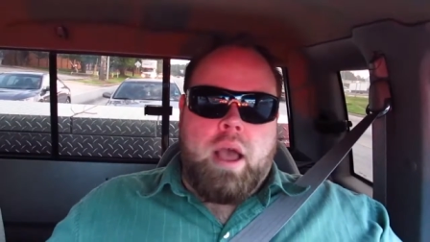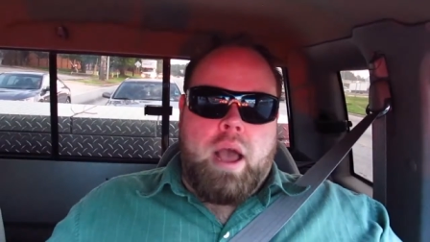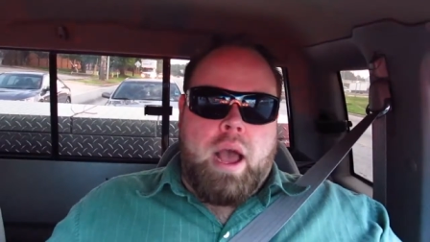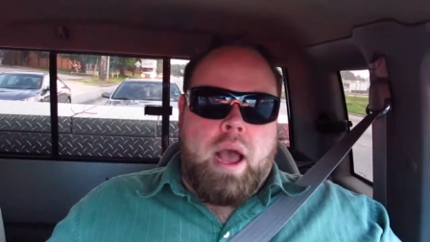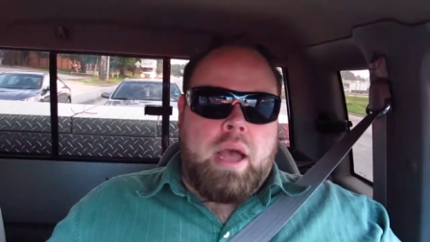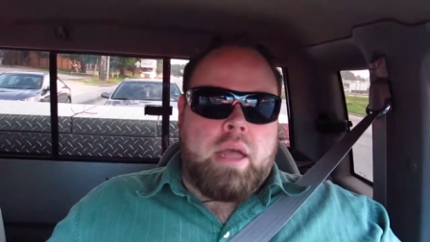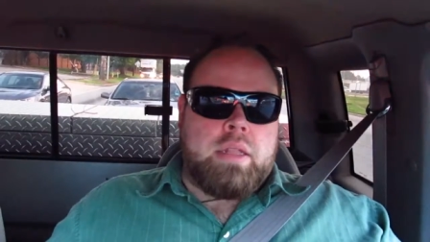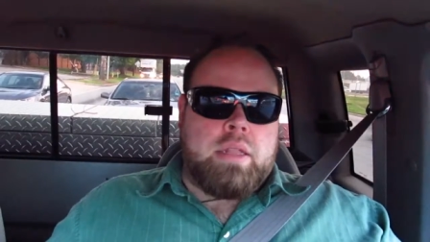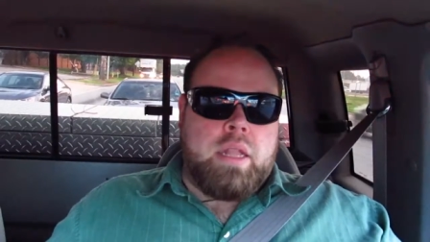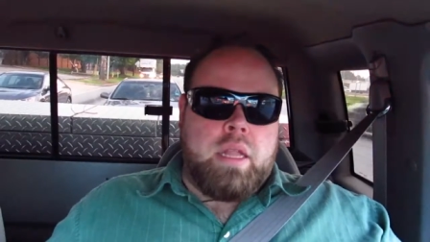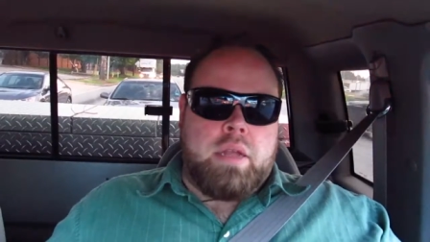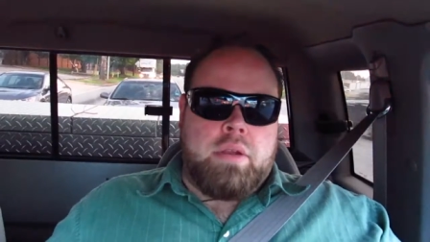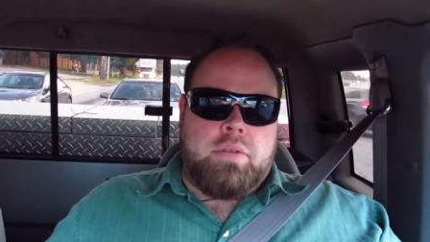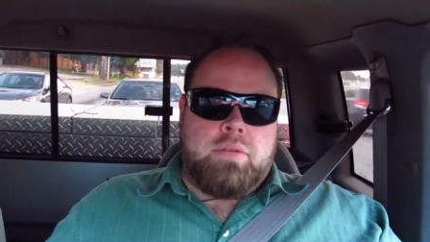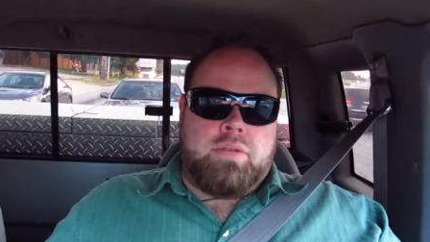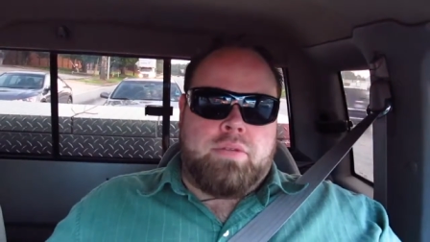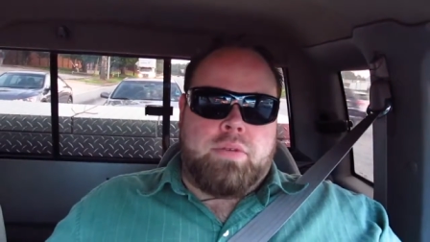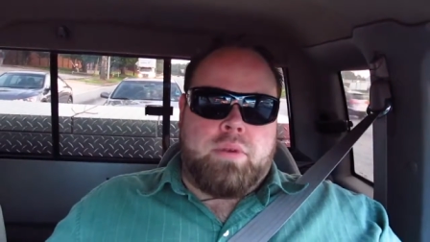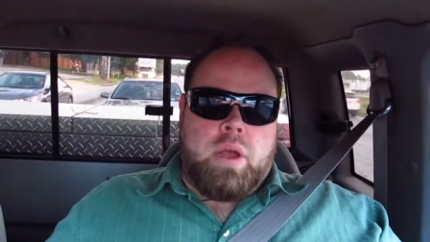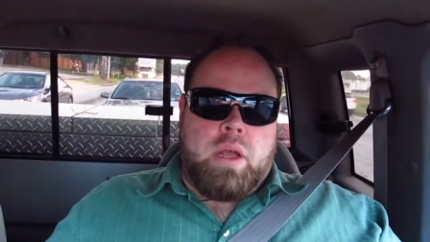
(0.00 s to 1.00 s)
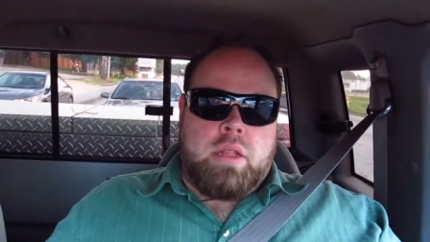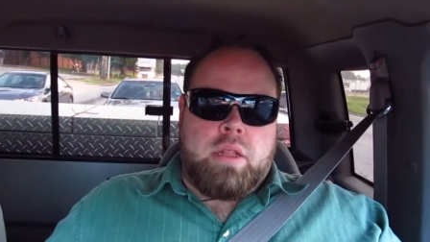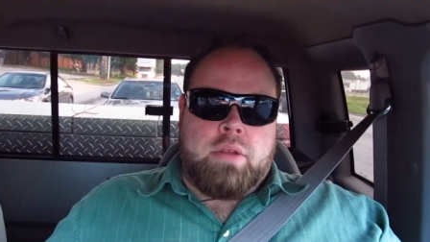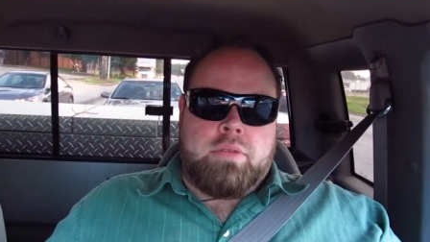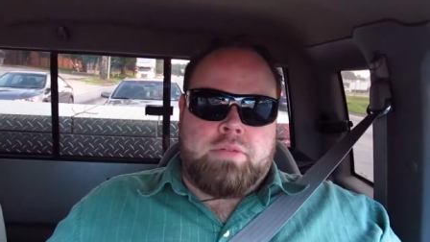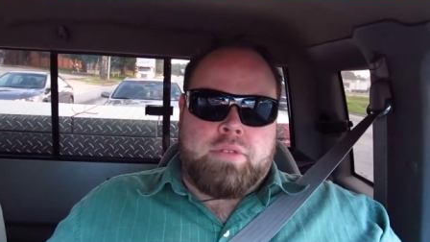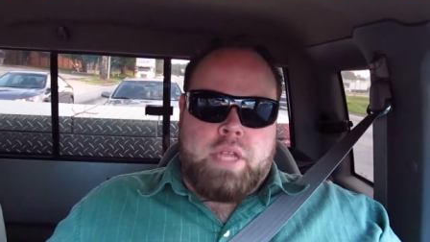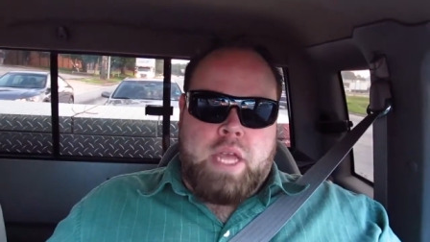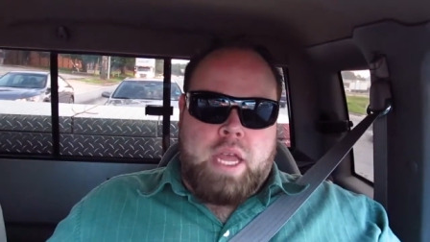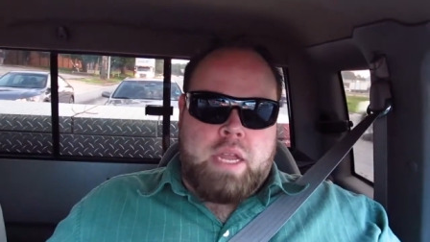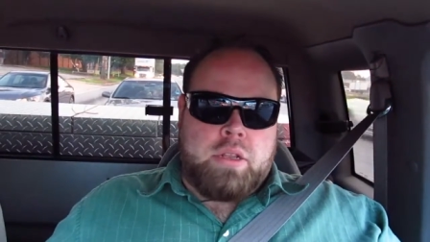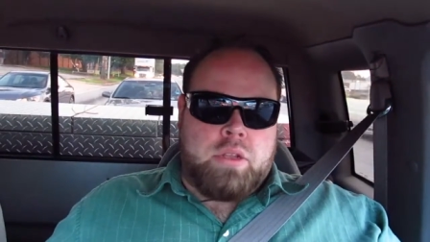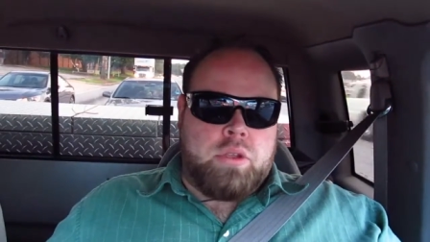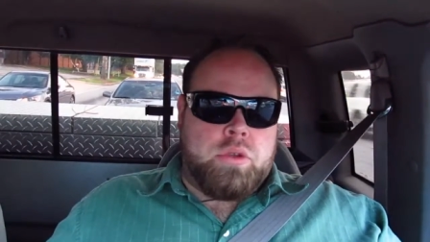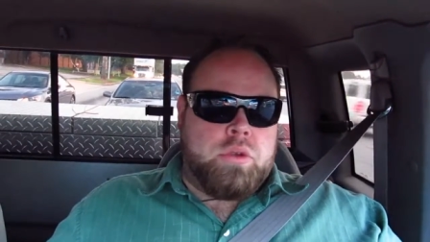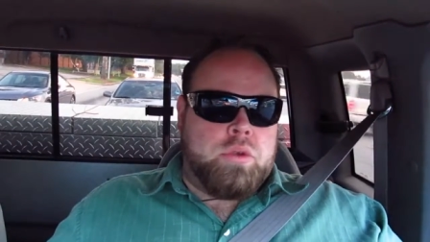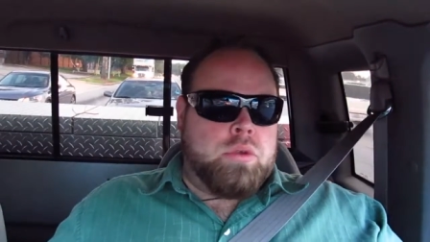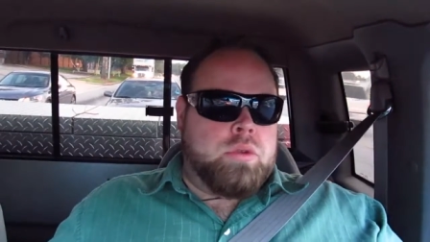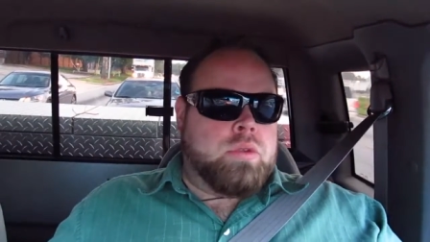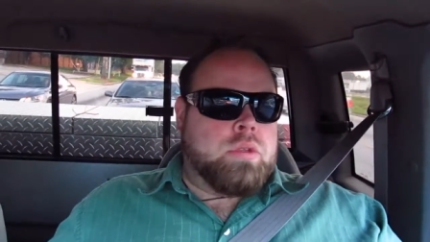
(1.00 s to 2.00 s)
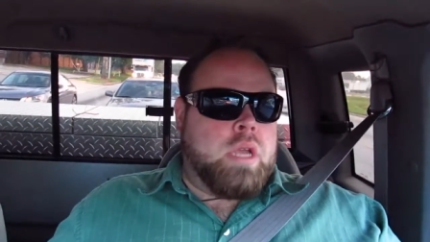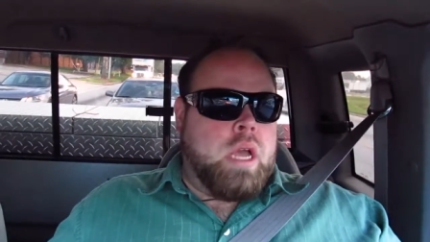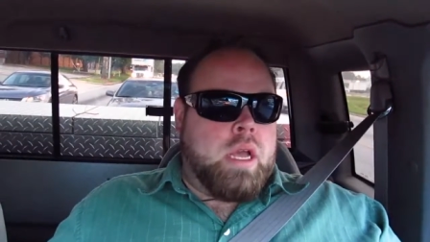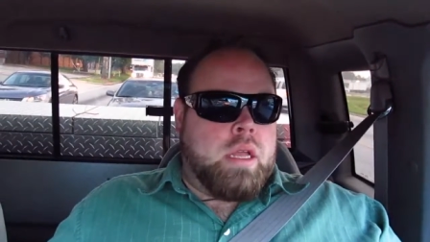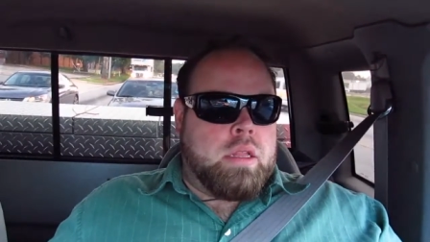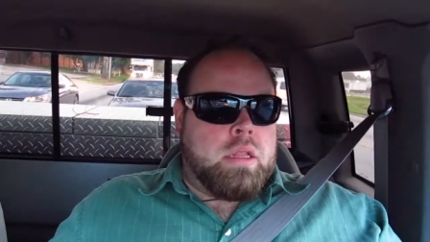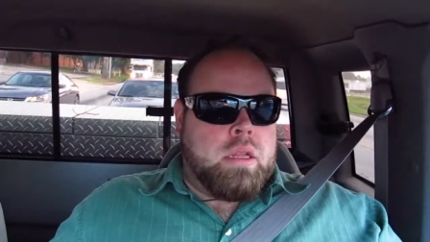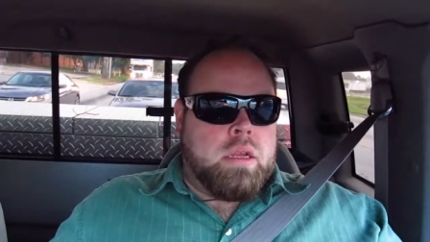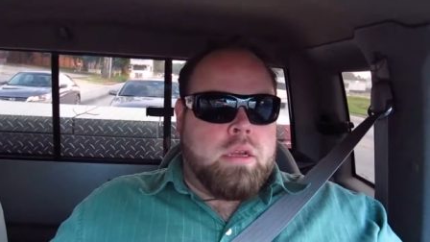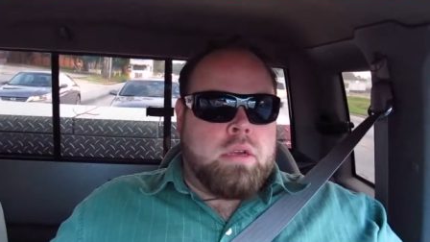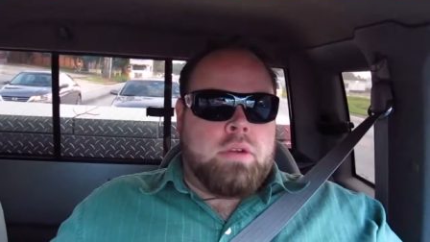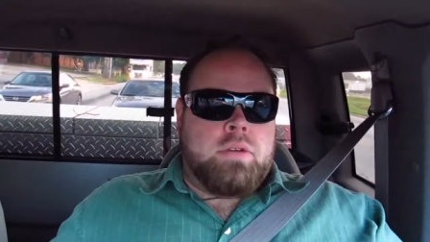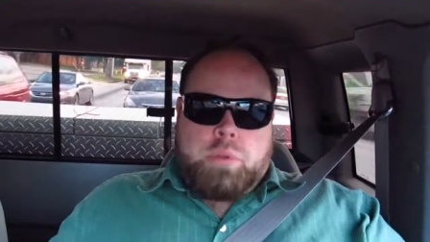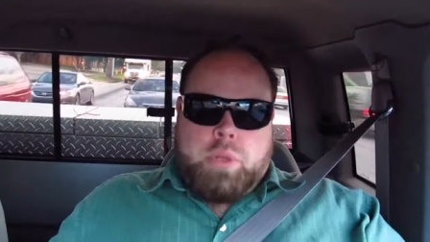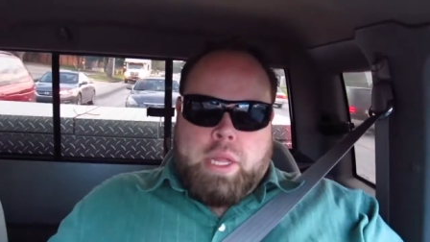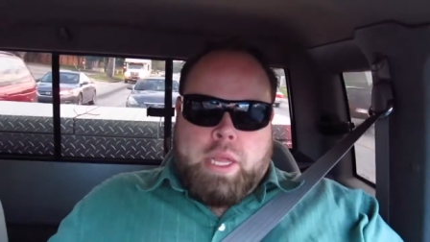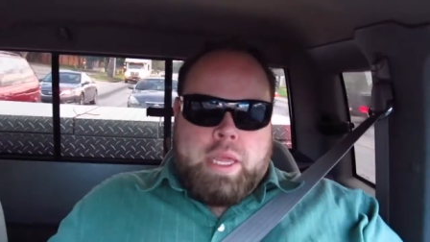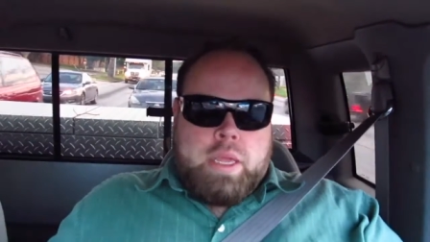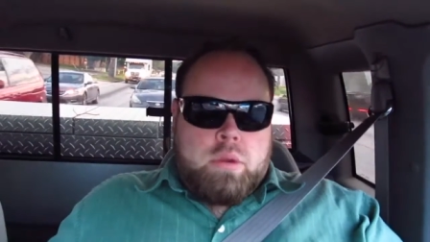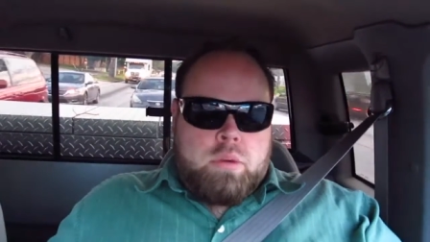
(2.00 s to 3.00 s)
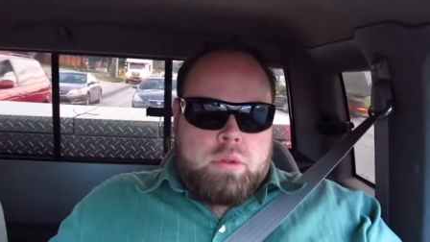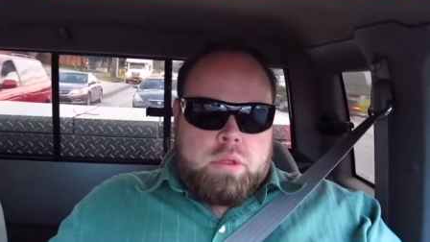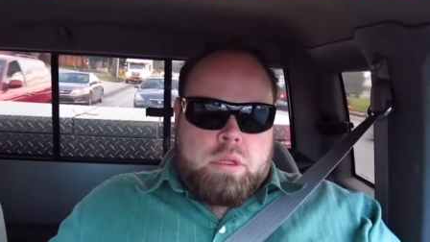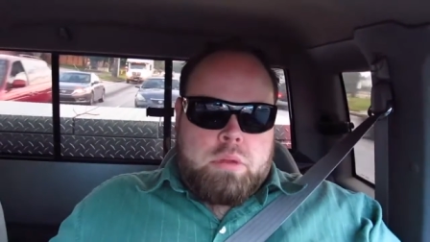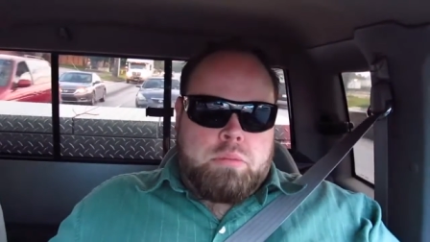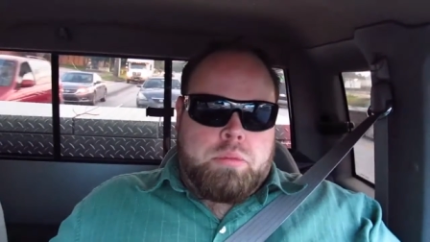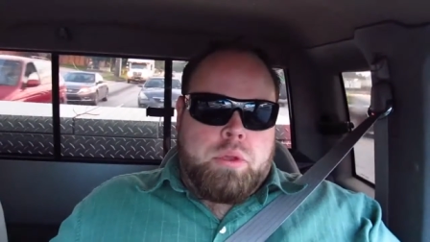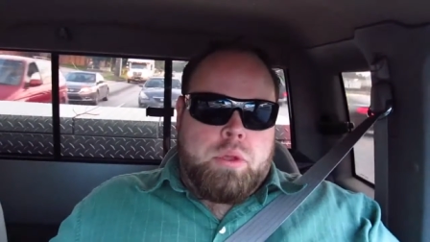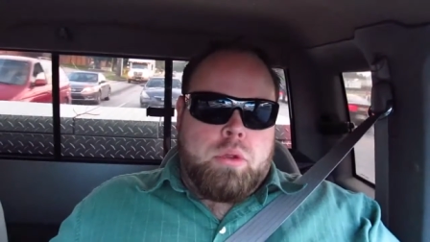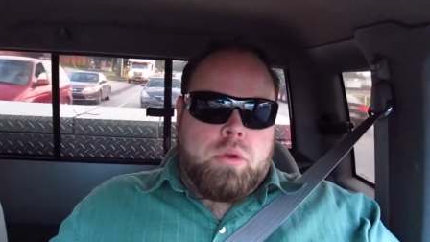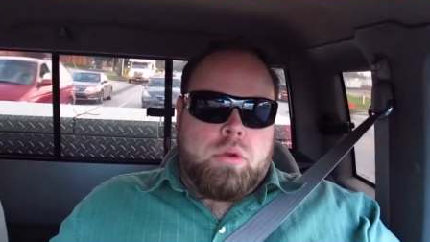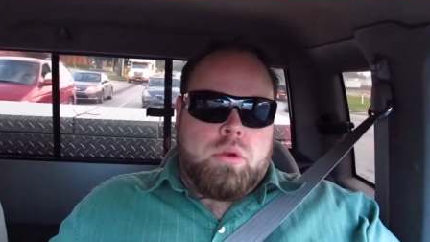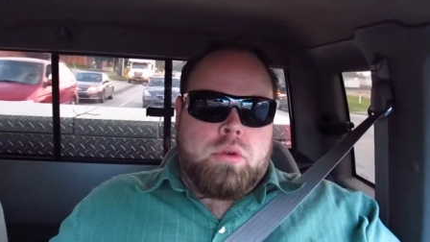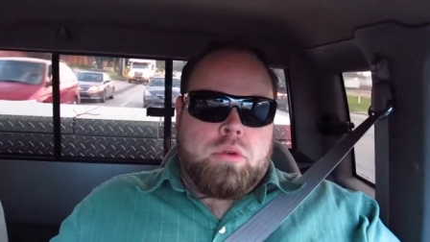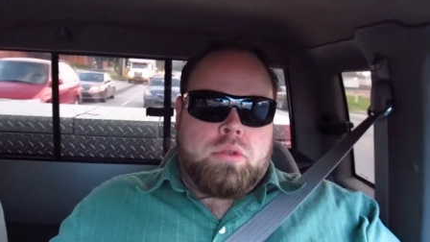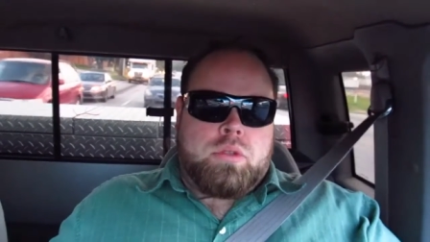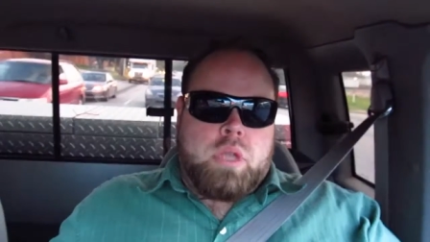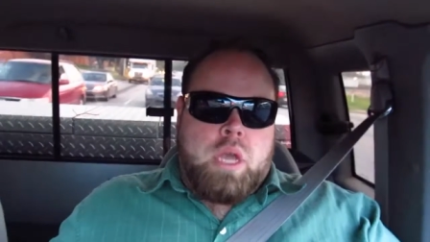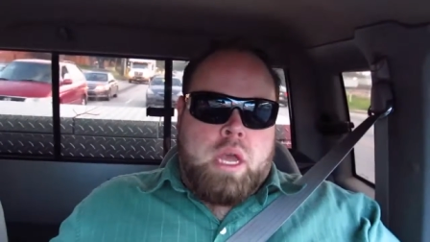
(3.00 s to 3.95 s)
I love I love tech news. I love playing with computers.